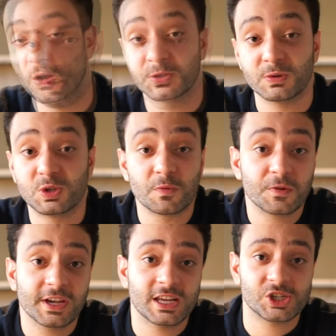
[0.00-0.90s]
Also, don't
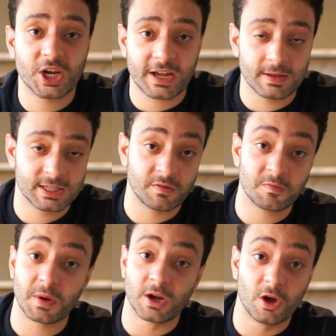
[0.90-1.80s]
forget to check out some
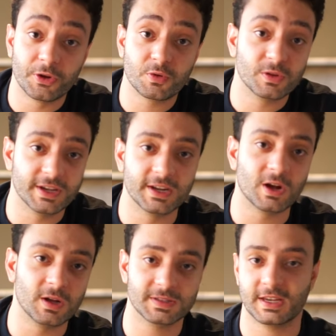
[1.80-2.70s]
of my other related
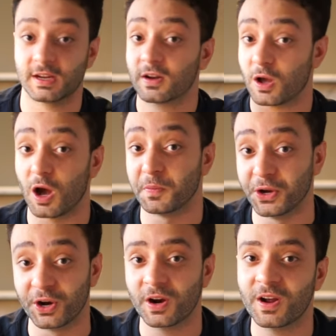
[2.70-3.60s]
content up
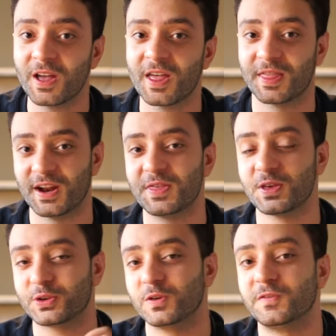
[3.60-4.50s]
here that I
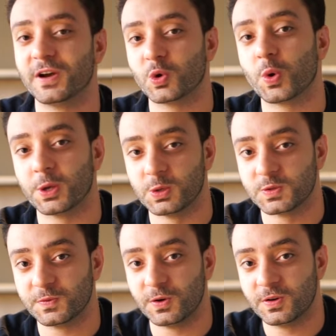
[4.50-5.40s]
think you'll find quite
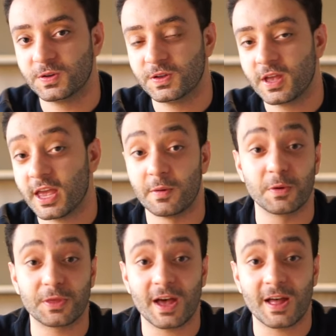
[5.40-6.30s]
useful. And
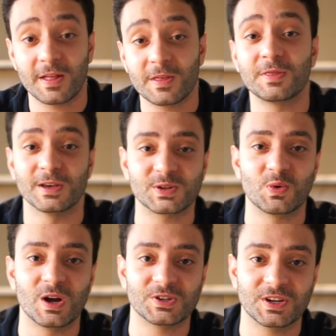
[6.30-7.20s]
with that, thanks for
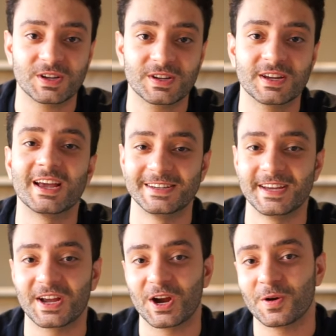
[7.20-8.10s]
watching and
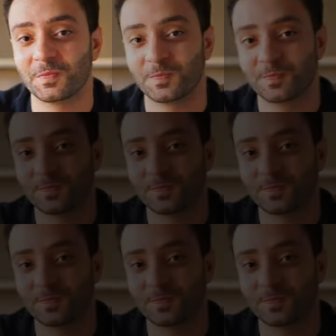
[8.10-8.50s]
take care.